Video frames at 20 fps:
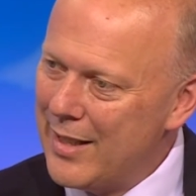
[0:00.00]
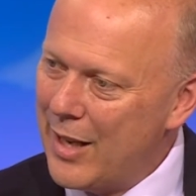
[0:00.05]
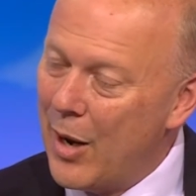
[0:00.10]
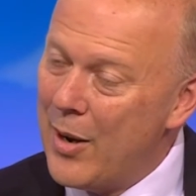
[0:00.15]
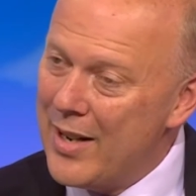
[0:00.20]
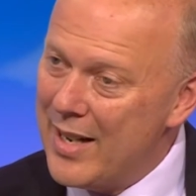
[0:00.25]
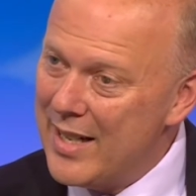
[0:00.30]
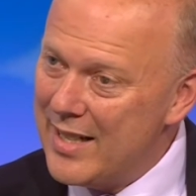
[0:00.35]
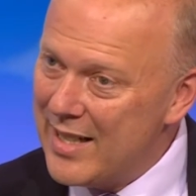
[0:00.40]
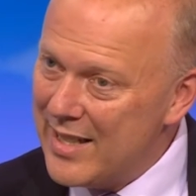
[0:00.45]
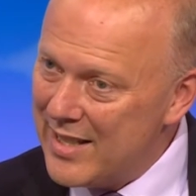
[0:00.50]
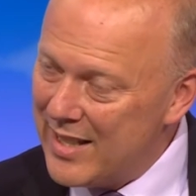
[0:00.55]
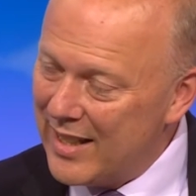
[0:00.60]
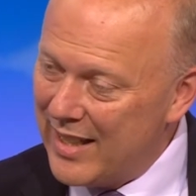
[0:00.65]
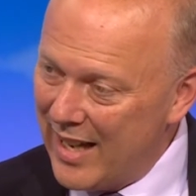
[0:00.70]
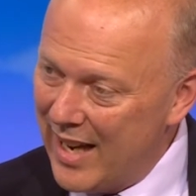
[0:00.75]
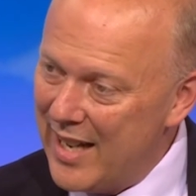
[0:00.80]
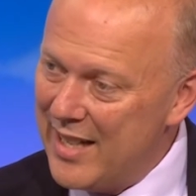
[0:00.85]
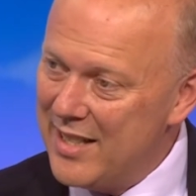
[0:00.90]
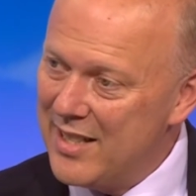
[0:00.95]
No, it is the
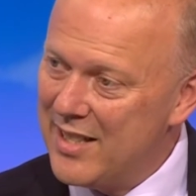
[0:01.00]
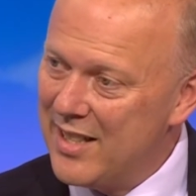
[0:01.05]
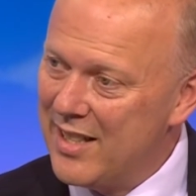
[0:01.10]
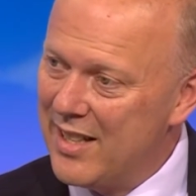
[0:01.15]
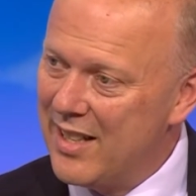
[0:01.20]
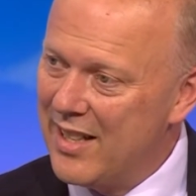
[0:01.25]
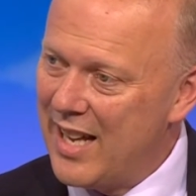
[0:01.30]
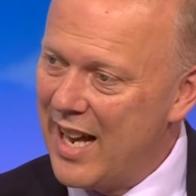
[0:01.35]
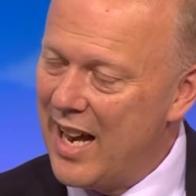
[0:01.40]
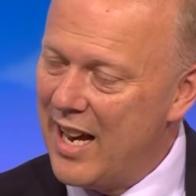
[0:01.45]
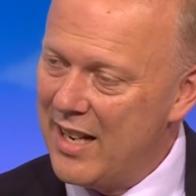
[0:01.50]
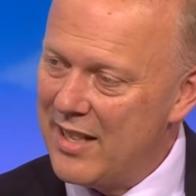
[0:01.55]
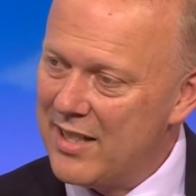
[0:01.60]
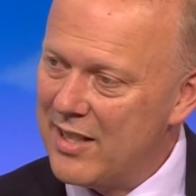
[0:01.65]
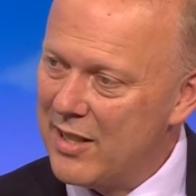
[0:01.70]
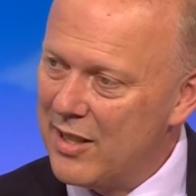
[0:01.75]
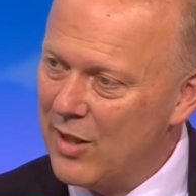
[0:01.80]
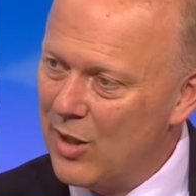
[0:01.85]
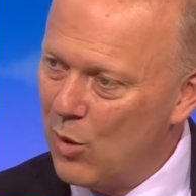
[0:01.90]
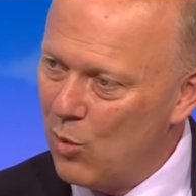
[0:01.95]
case
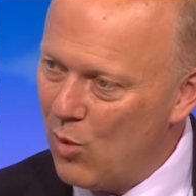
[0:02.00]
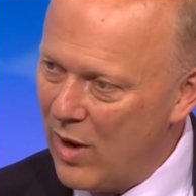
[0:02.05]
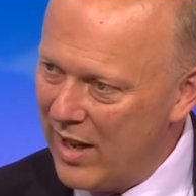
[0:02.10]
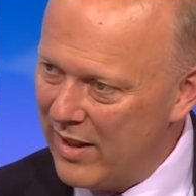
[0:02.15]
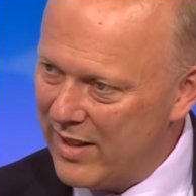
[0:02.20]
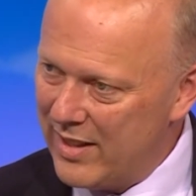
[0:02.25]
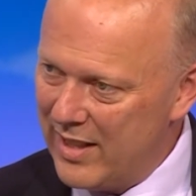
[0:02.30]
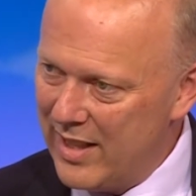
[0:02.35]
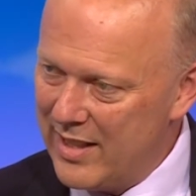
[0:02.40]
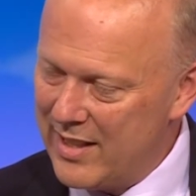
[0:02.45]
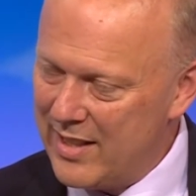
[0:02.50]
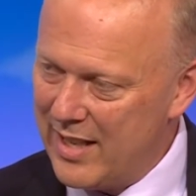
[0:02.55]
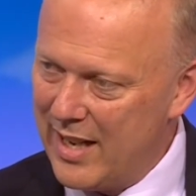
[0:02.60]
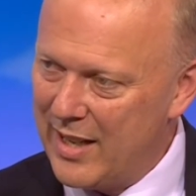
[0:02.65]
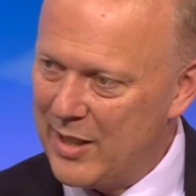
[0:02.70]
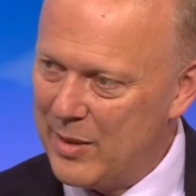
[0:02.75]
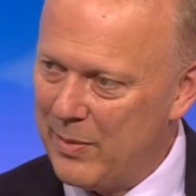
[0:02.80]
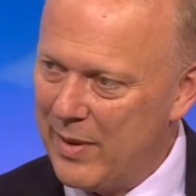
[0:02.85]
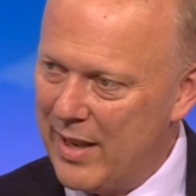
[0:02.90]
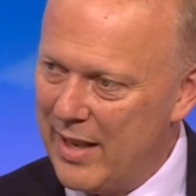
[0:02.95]
that the wealthiest
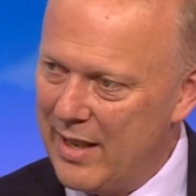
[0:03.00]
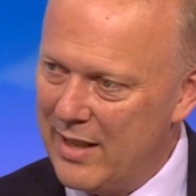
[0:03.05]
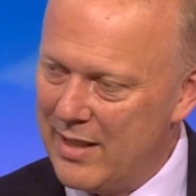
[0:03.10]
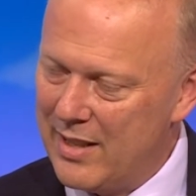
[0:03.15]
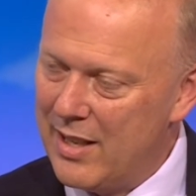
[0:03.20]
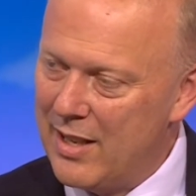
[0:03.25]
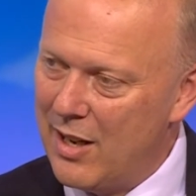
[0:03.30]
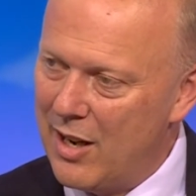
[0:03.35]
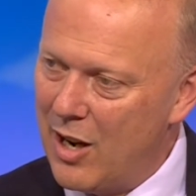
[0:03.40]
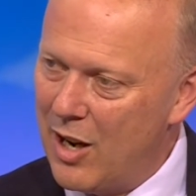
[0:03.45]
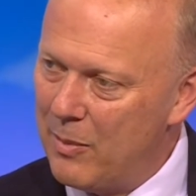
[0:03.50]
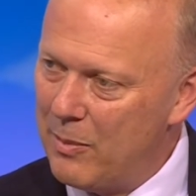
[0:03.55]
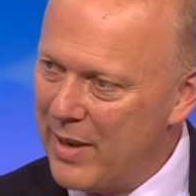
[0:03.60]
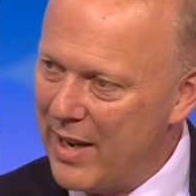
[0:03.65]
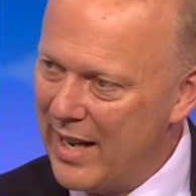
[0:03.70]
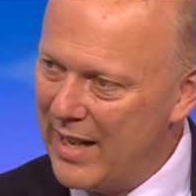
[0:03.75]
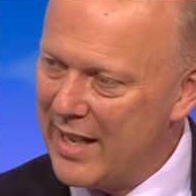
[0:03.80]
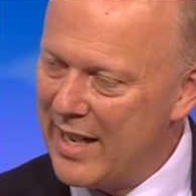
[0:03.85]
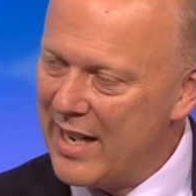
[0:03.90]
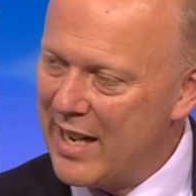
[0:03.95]
taxpayers are
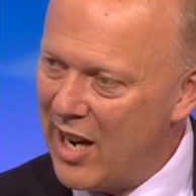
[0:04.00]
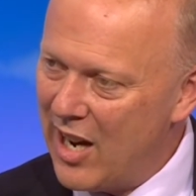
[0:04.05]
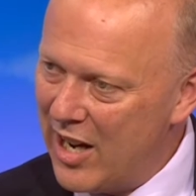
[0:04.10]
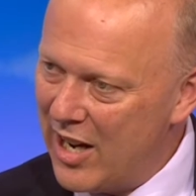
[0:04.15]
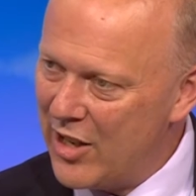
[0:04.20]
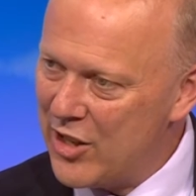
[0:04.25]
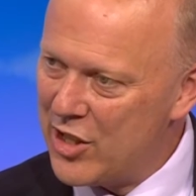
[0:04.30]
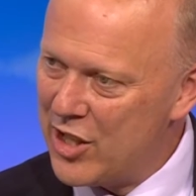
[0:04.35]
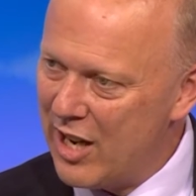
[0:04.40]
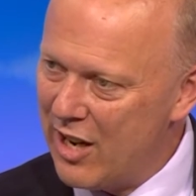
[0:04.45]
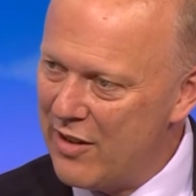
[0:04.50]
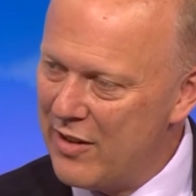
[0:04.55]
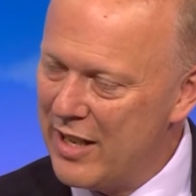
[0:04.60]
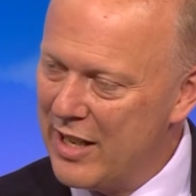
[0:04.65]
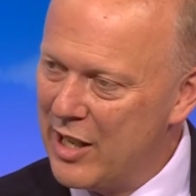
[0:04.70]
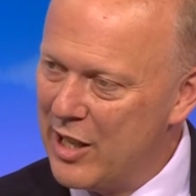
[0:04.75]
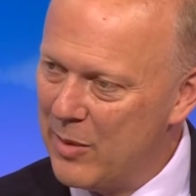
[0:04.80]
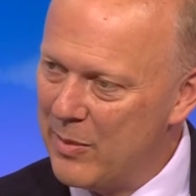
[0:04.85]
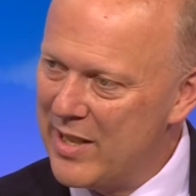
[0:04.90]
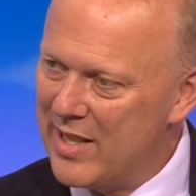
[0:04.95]
paying a higher share of their
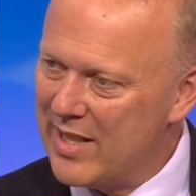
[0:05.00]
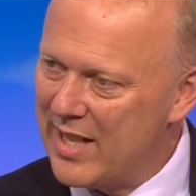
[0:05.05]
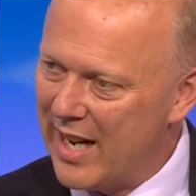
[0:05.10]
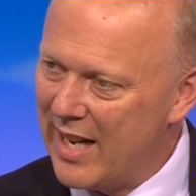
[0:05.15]
income in tax